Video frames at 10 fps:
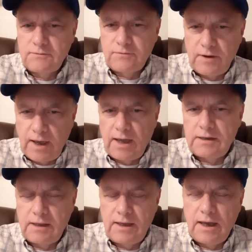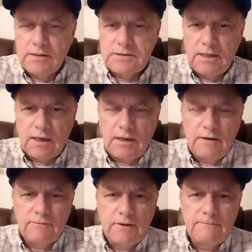for ad layouts and that kind
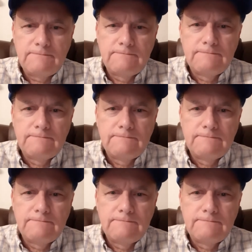of thing.